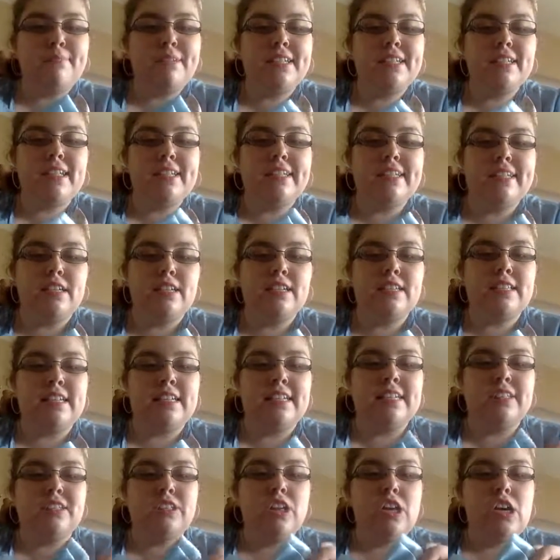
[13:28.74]
this that
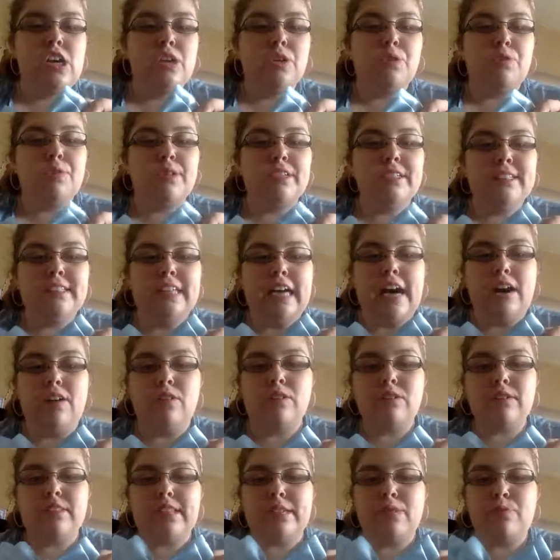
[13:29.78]
you can tell is like
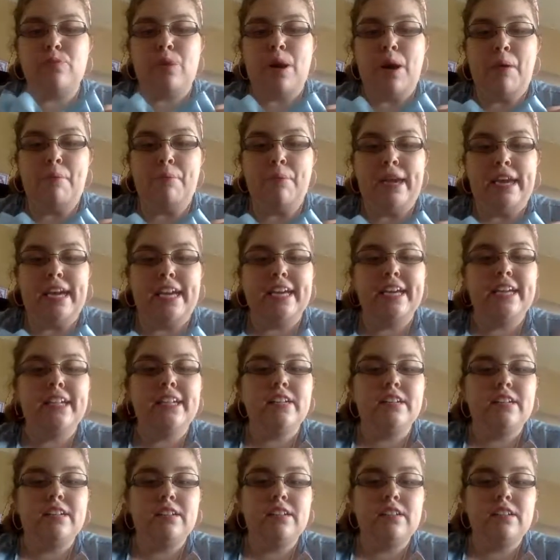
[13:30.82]
well made
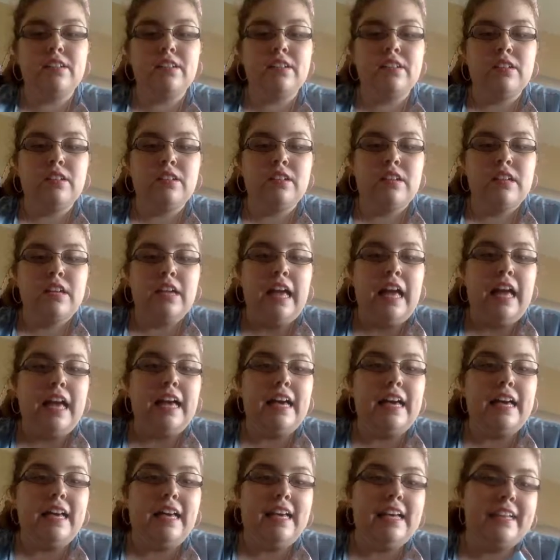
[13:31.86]

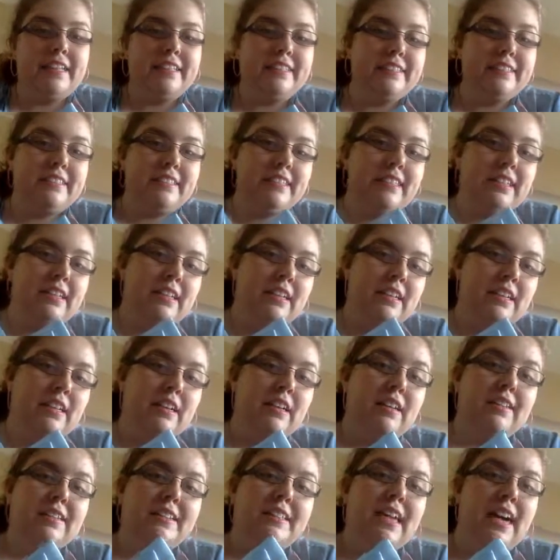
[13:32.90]
and yeah,
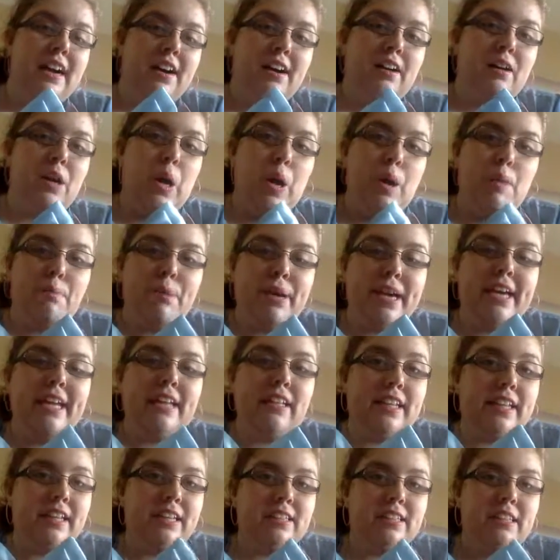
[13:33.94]
I'll pay like
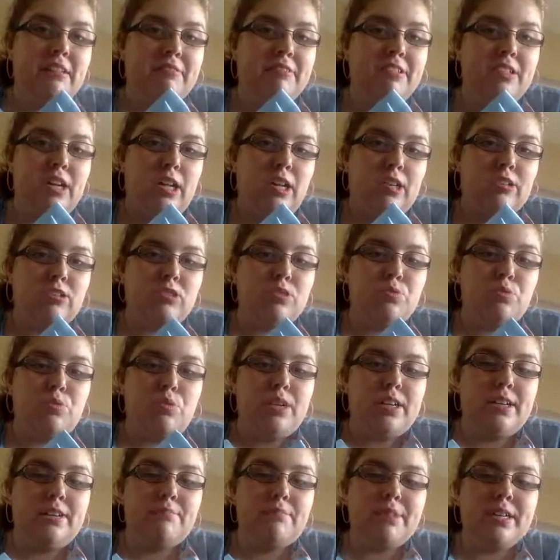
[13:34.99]
$11 for it
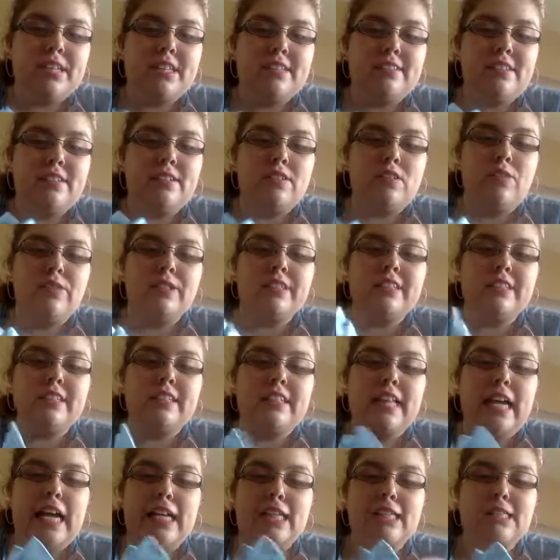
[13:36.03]
because I know it's going to last.
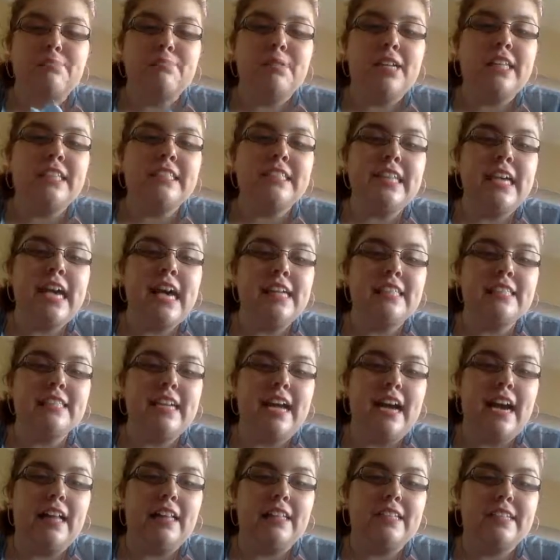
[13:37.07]
Plus it has an
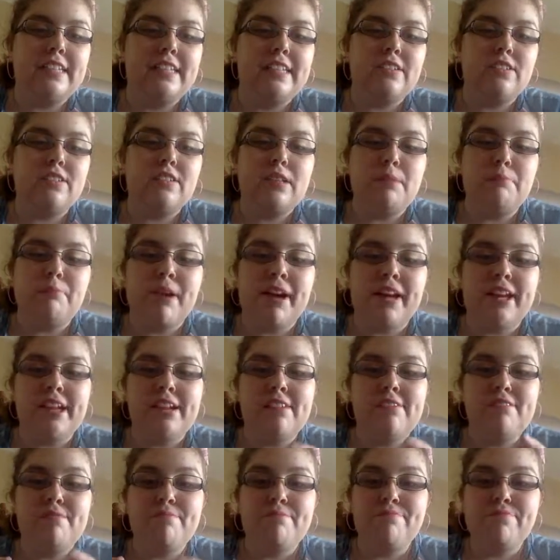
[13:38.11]
alligator clip on it.
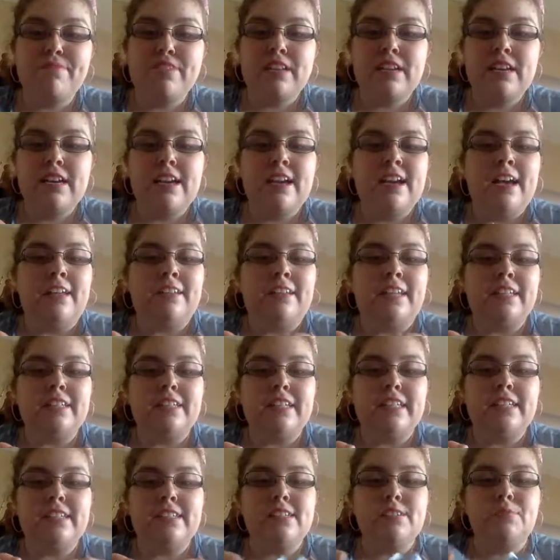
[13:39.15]
And like this is
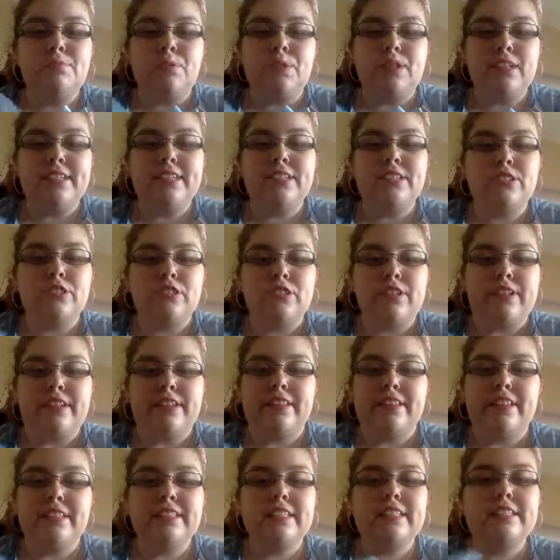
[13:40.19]
really sturdy. This is
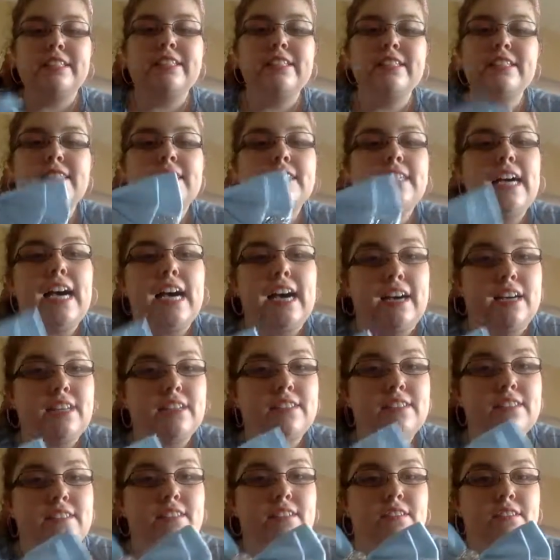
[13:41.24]
gonna last.
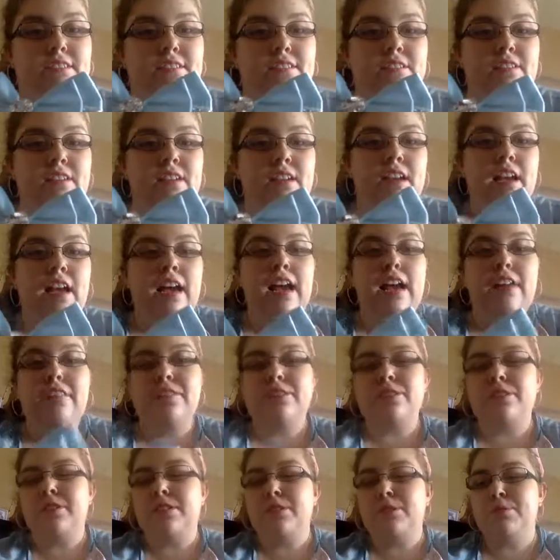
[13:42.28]
And so this
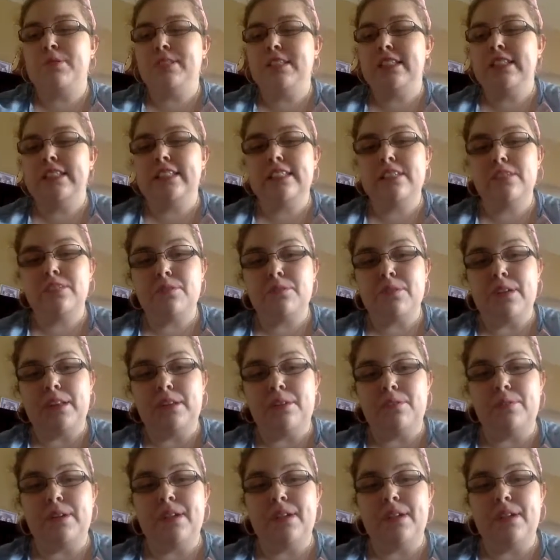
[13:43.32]
one's a Cinderella one.